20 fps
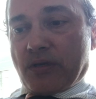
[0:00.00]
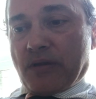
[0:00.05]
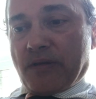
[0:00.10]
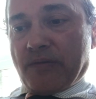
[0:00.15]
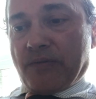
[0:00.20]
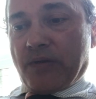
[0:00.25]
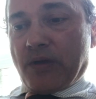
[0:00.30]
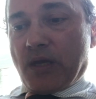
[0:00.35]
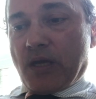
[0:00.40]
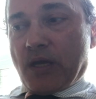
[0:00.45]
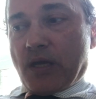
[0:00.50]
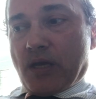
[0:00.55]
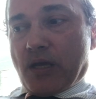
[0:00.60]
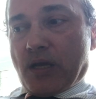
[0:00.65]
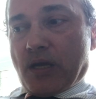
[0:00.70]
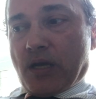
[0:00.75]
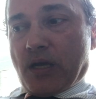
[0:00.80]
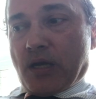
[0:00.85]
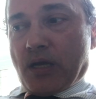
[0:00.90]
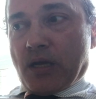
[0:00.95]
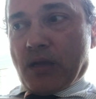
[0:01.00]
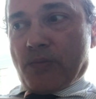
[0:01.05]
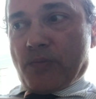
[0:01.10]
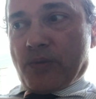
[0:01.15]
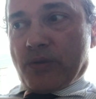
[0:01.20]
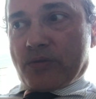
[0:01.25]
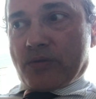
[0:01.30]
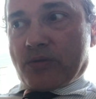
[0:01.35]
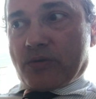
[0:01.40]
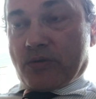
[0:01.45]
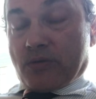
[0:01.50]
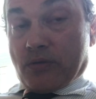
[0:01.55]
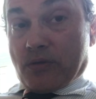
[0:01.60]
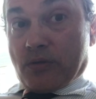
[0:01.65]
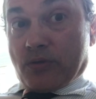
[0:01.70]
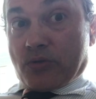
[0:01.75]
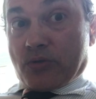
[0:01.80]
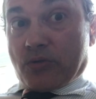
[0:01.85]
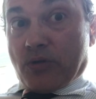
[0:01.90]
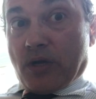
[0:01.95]
of this
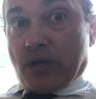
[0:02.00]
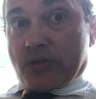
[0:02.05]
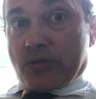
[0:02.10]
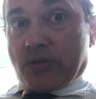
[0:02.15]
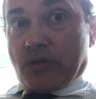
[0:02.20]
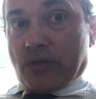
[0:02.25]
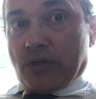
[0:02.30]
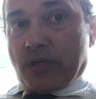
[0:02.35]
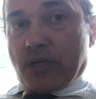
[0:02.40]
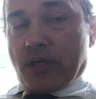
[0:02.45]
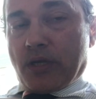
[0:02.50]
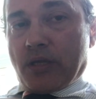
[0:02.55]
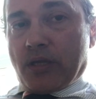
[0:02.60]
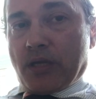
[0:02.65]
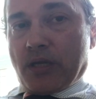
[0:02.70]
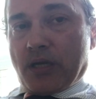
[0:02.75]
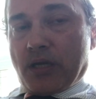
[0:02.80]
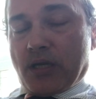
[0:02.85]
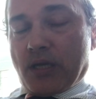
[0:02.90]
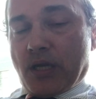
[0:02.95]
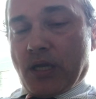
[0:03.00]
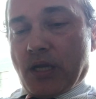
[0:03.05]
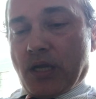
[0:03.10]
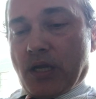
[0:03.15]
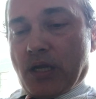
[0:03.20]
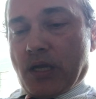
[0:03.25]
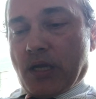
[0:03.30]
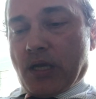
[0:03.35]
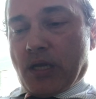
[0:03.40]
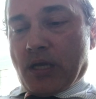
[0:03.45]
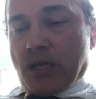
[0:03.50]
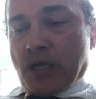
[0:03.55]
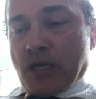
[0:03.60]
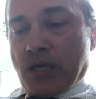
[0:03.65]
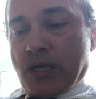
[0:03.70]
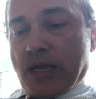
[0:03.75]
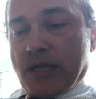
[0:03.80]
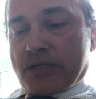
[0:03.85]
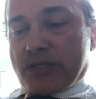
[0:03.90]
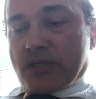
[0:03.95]
structurally that
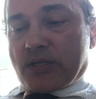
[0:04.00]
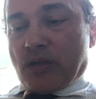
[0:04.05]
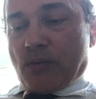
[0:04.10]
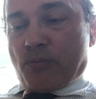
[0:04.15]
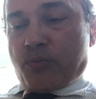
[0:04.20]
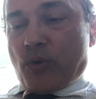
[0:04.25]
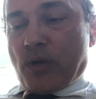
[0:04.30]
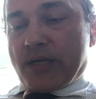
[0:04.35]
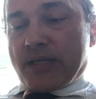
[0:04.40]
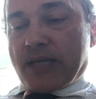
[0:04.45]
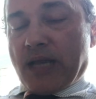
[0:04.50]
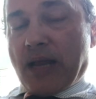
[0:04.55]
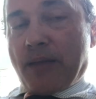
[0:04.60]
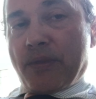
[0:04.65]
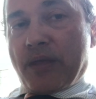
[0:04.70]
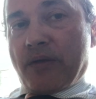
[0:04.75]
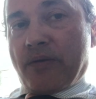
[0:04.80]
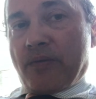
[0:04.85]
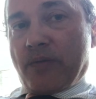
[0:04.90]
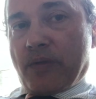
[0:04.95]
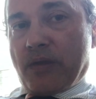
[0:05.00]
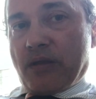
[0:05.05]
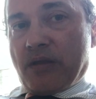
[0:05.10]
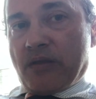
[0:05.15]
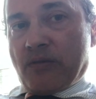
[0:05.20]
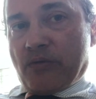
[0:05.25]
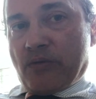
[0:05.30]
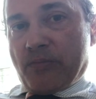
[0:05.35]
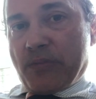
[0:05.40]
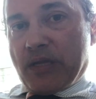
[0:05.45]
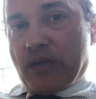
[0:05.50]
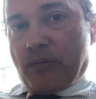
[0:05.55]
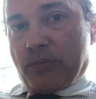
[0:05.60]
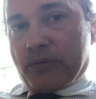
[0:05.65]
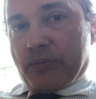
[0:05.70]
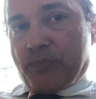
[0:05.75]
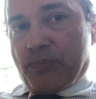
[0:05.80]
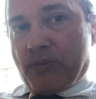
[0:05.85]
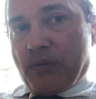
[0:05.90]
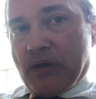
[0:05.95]
at some point in time they will be able
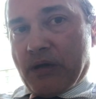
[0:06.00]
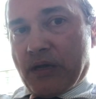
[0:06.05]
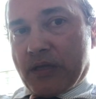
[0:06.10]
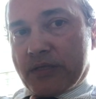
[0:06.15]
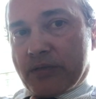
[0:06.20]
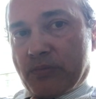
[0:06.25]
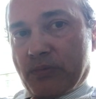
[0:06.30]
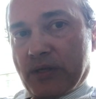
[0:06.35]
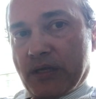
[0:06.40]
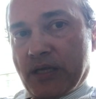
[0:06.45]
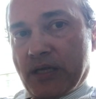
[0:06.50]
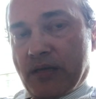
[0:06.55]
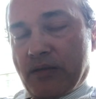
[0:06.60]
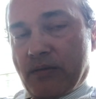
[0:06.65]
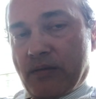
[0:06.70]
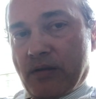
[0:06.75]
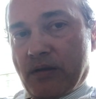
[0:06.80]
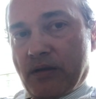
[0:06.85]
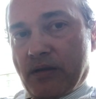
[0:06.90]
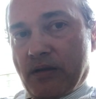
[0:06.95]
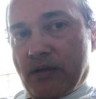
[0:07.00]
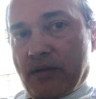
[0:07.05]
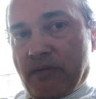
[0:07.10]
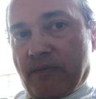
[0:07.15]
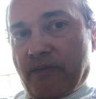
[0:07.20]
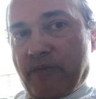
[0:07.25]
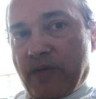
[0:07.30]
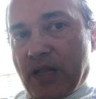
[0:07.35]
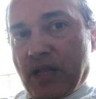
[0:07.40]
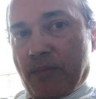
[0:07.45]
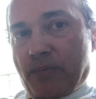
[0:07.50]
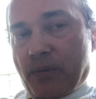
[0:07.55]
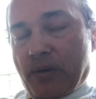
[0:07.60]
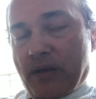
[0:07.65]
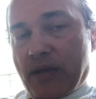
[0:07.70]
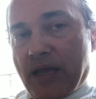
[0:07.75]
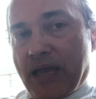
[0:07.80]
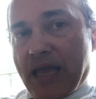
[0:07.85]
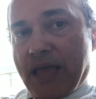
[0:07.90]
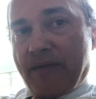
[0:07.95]
to possibly develop
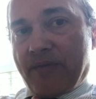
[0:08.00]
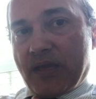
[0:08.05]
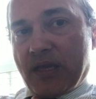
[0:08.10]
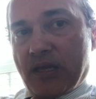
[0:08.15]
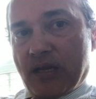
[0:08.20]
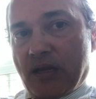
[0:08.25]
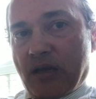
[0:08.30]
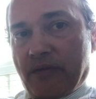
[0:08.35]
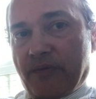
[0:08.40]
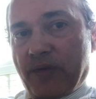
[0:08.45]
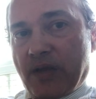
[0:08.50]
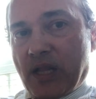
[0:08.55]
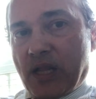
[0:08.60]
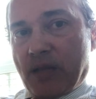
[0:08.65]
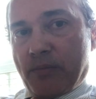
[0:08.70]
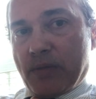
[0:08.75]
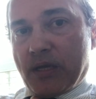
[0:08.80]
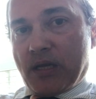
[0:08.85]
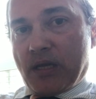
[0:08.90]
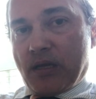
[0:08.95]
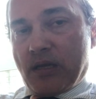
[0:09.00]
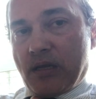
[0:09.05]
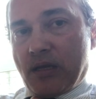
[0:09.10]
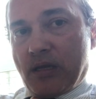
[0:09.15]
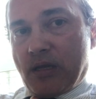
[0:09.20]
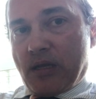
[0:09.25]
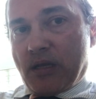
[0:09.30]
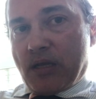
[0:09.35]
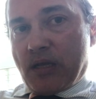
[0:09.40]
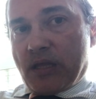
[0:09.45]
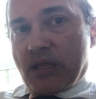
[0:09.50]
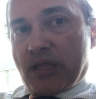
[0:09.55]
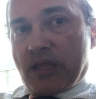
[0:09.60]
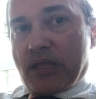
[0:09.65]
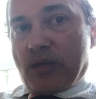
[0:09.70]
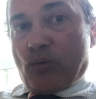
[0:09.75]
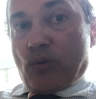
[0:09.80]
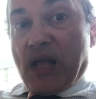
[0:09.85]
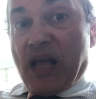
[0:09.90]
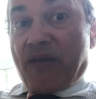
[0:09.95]
a heavy enough element
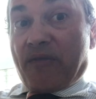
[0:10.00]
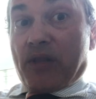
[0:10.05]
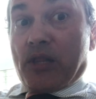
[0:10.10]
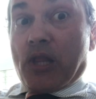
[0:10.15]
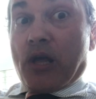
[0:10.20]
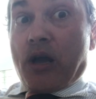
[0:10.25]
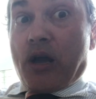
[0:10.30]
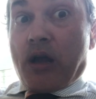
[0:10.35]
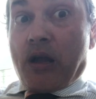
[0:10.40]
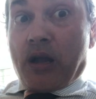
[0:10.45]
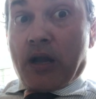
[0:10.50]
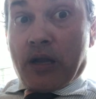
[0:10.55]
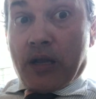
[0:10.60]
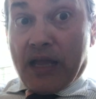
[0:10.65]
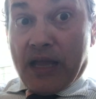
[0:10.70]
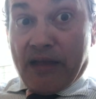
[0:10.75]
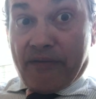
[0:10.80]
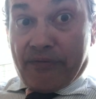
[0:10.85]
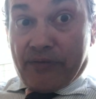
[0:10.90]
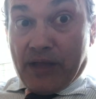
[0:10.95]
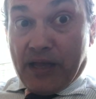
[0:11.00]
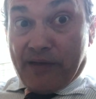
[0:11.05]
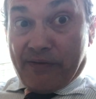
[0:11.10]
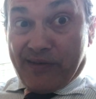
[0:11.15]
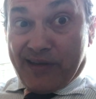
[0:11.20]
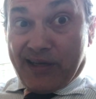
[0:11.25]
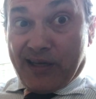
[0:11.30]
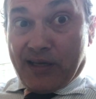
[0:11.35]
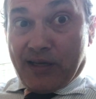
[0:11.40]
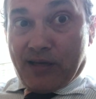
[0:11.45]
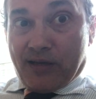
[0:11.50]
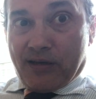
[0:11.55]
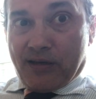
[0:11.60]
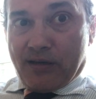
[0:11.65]
that will have a long half-life again.